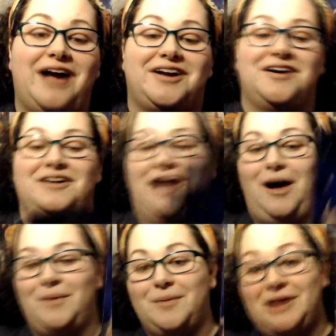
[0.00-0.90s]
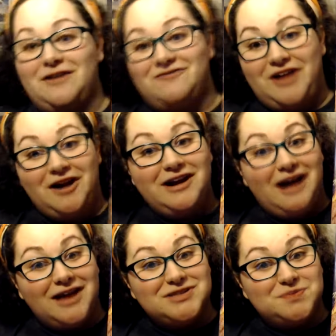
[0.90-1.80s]
record album, and a very
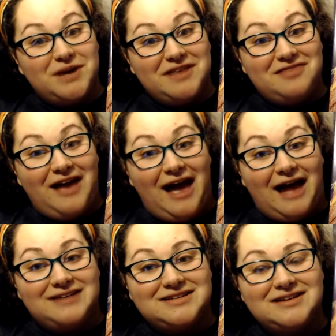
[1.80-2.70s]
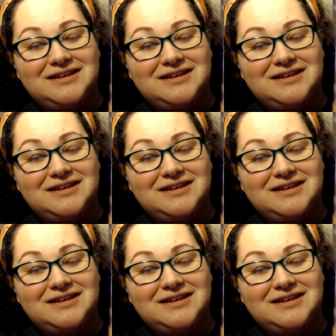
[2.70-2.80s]
nice one at that,